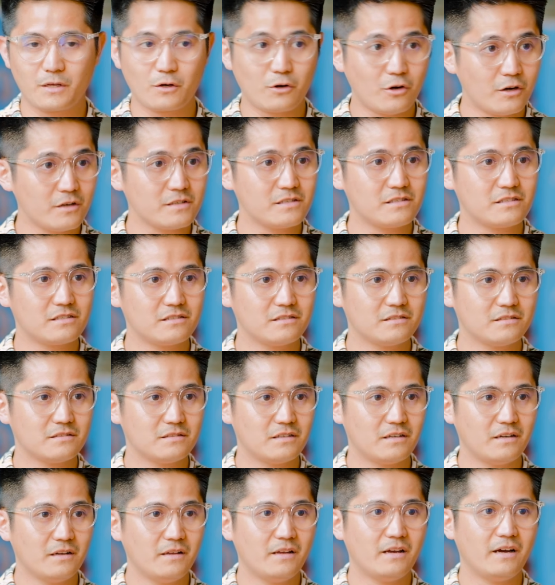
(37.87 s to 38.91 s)
costs,
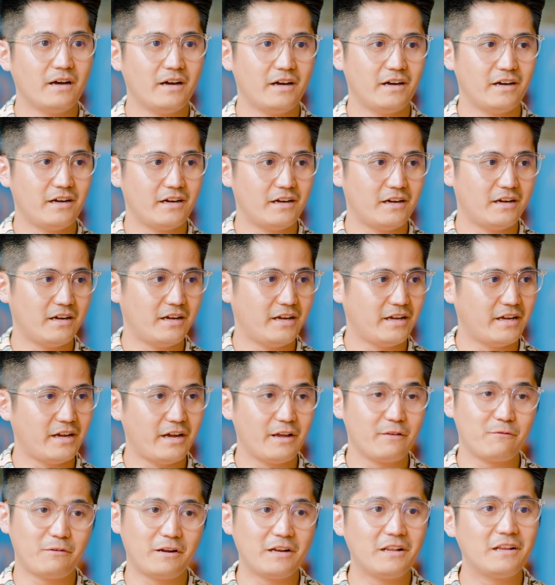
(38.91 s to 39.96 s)

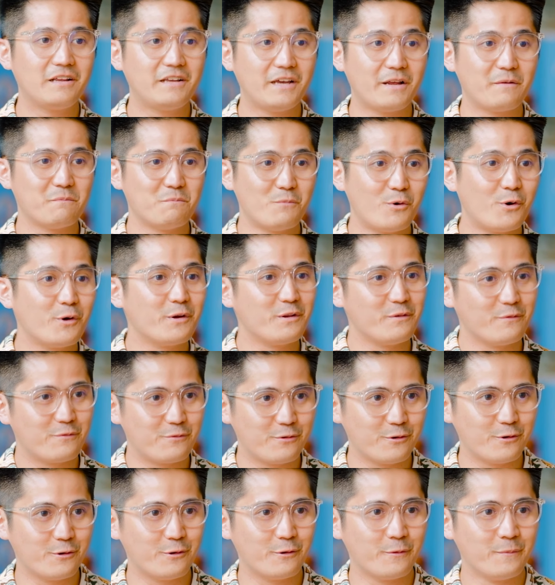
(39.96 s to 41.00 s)
I believe that more
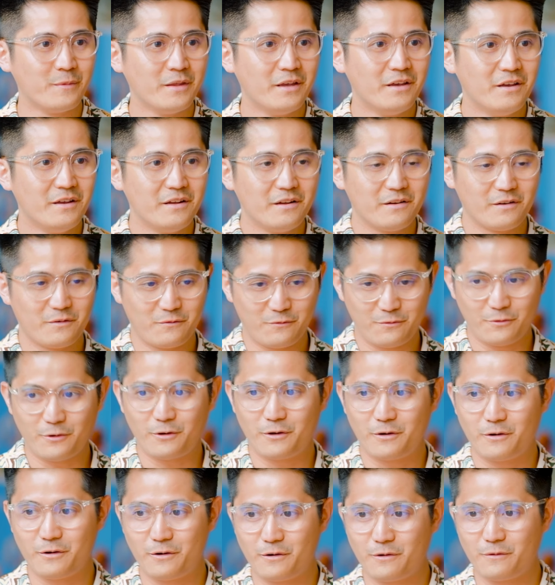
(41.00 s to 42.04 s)
info
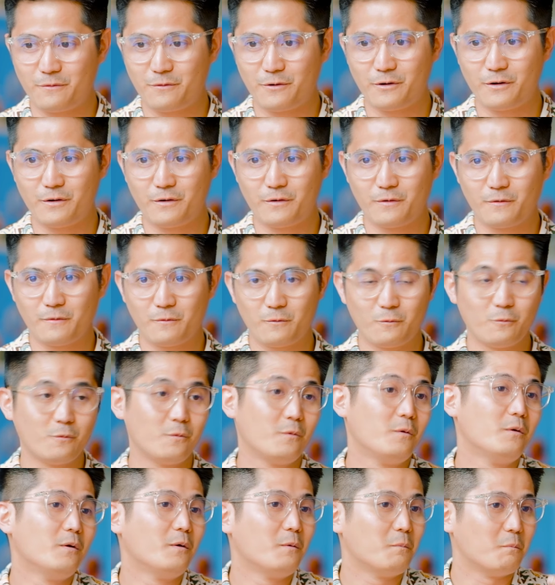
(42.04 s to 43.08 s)
fail.
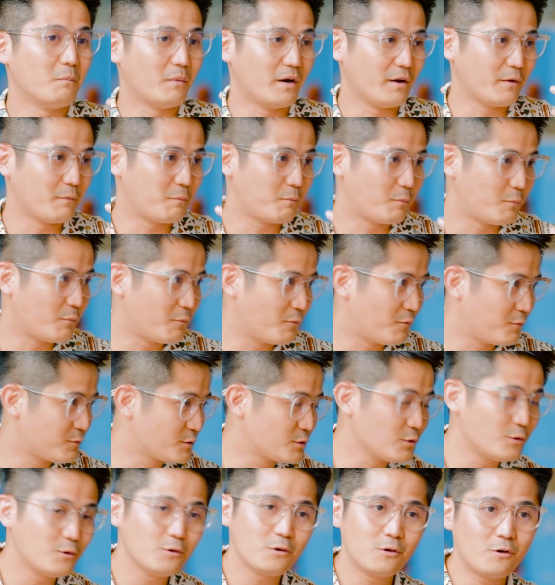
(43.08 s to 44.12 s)
My
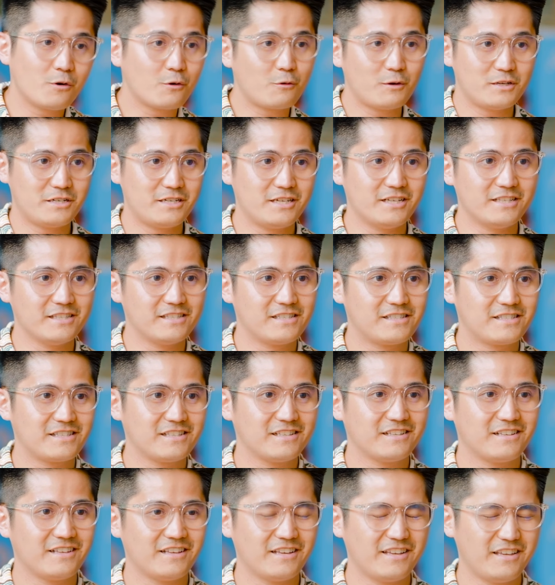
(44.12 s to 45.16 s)
so long question
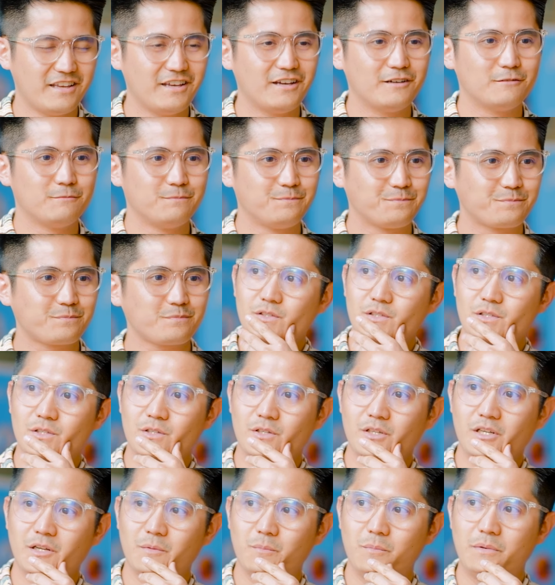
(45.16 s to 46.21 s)
is, yeah.
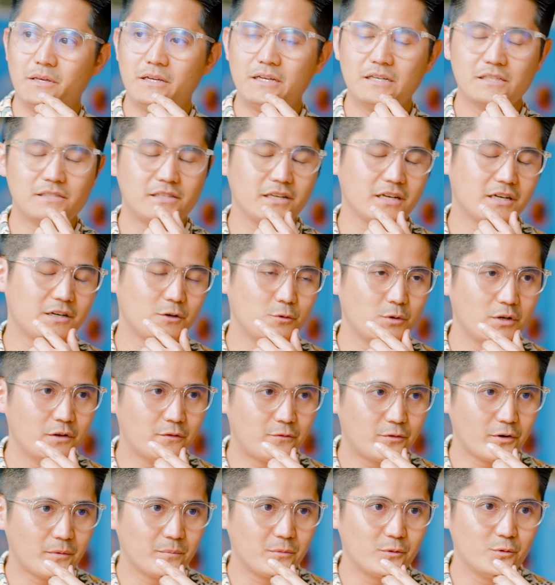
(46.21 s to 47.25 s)
So the biggest
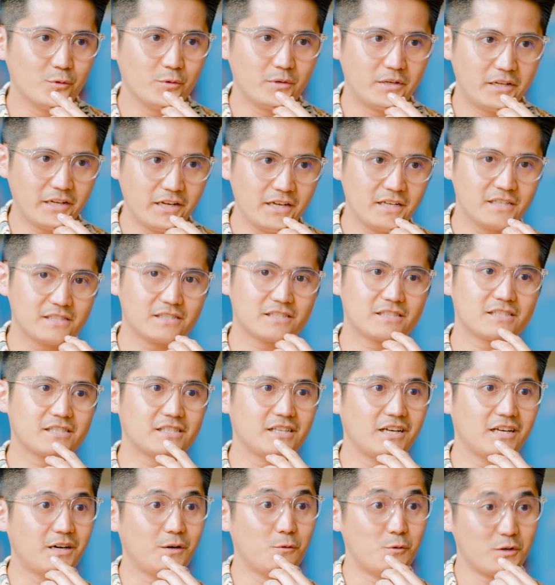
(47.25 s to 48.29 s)
takeaway from today's
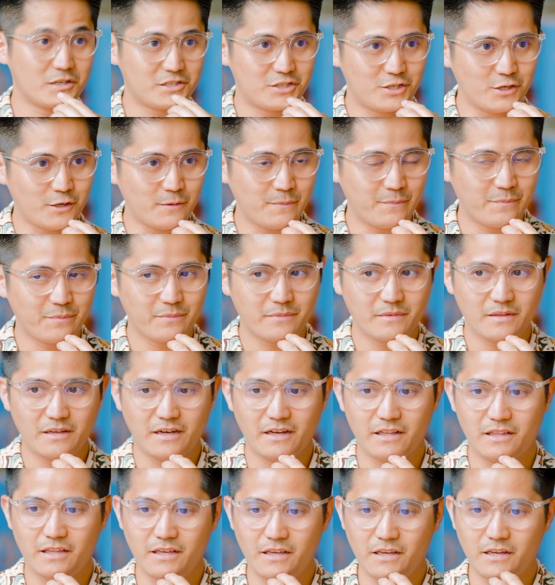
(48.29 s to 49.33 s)
workshop,
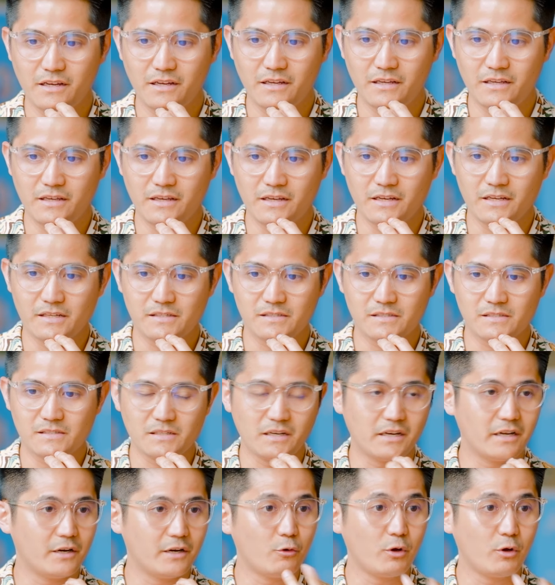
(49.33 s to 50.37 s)
I think,
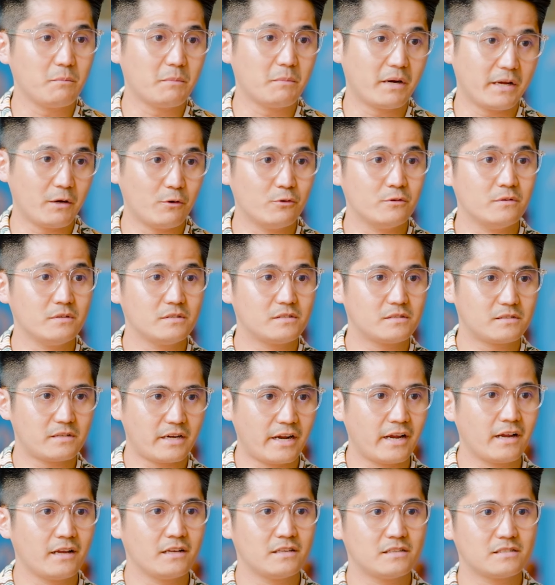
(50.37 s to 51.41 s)
is knowing my own
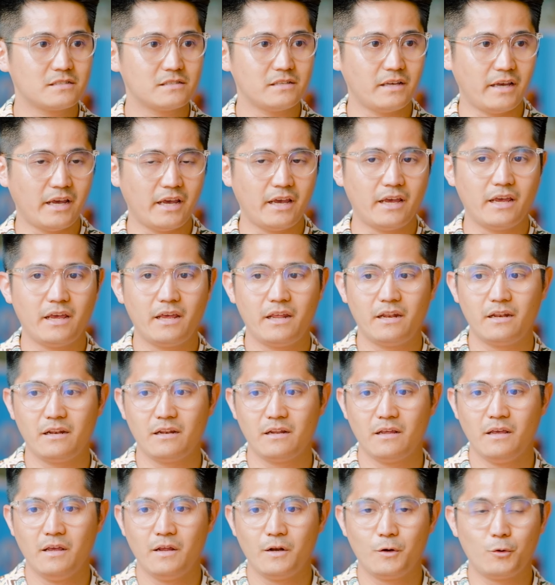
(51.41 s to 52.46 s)
strengths
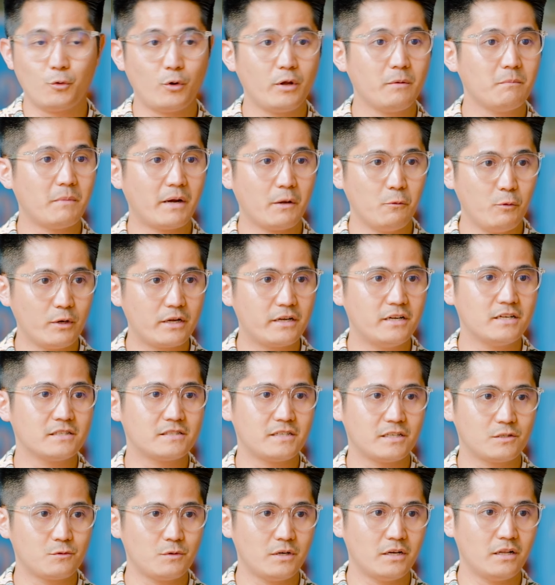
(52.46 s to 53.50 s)
and knowing my
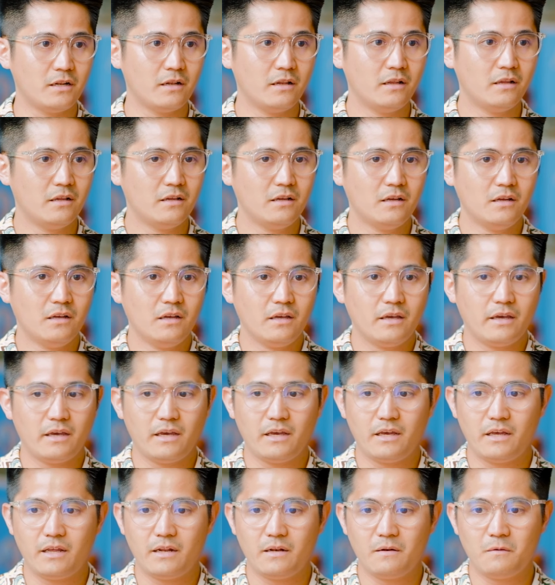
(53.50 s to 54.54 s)
weakness as well.
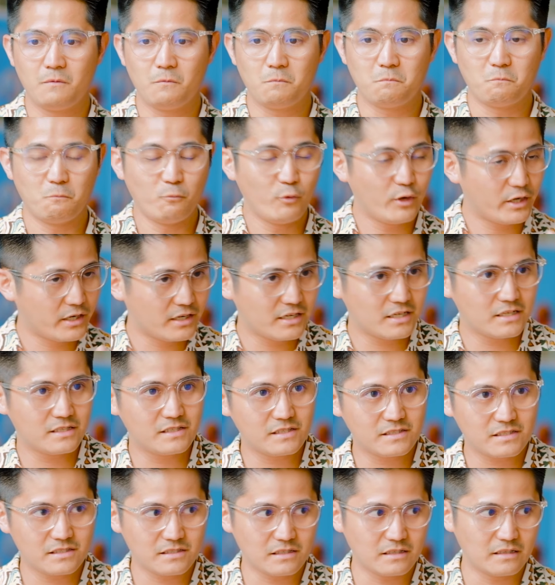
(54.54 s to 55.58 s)
And
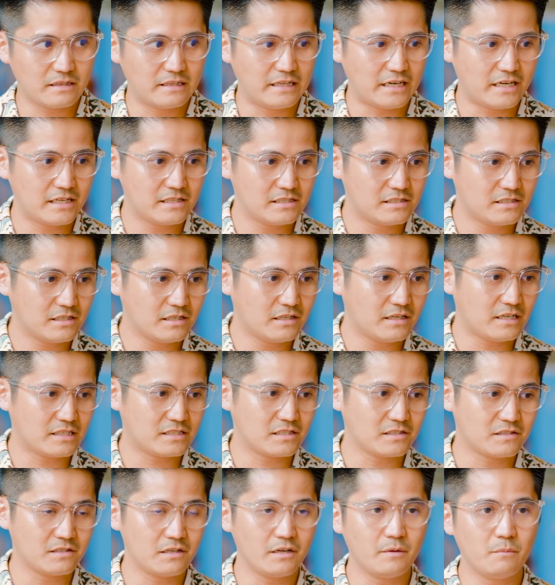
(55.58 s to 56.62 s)
weakness doesn't
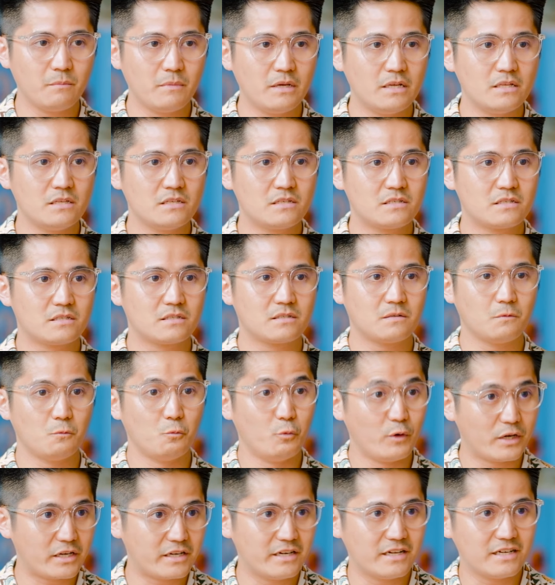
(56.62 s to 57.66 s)
necessarily means
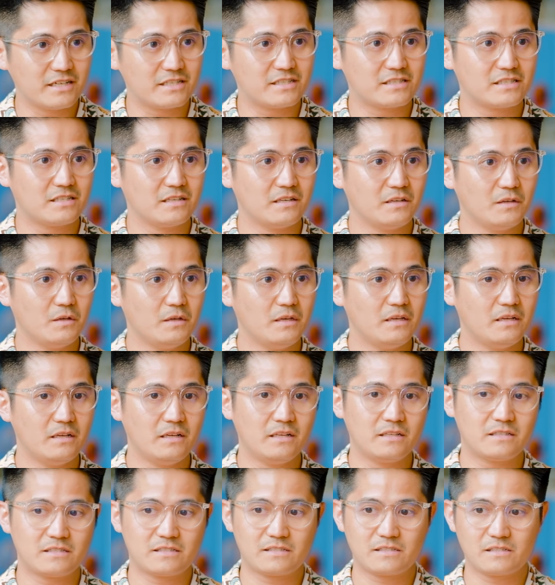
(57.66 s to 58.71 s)
weakness.
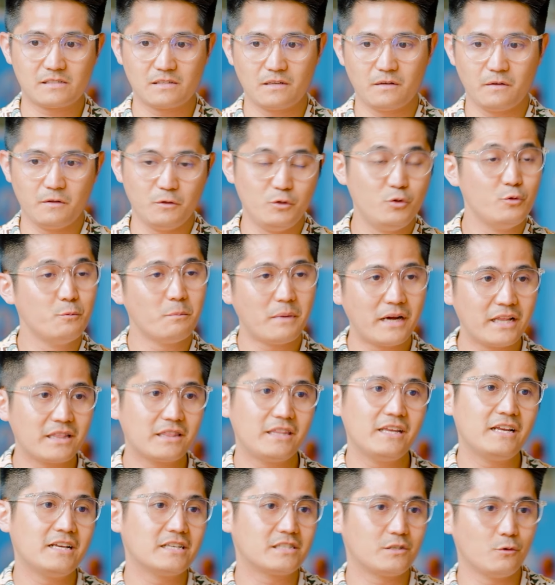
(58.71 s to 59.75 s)
You might
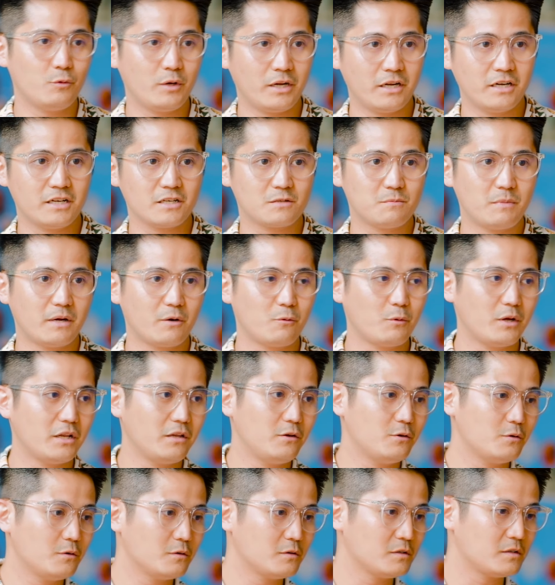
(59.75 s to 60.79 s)
think it's a weakness, but
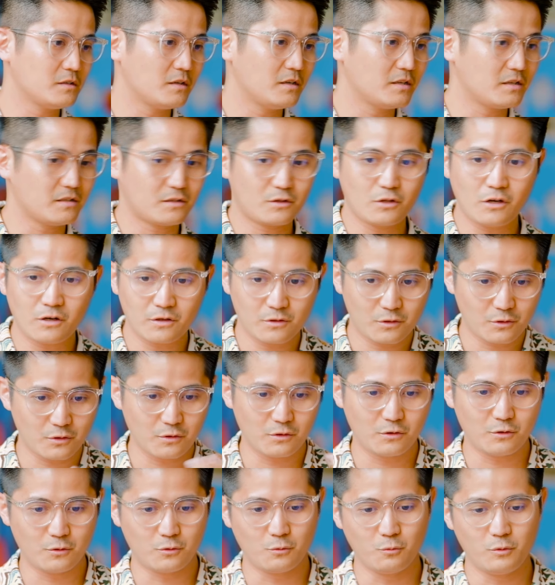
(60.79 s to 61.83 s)
when we're at the top
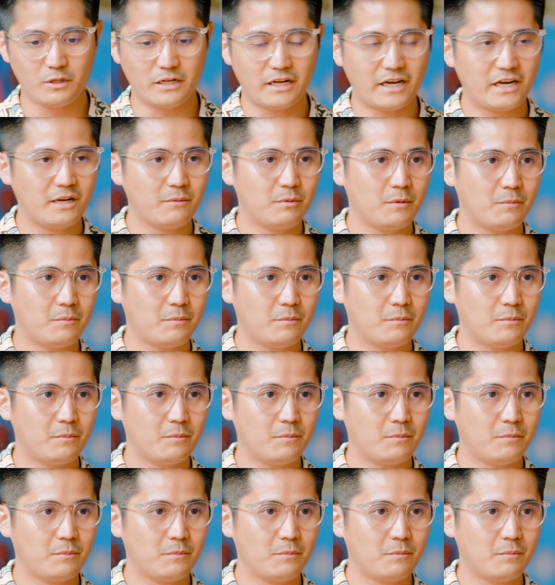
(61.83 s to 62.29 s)
with other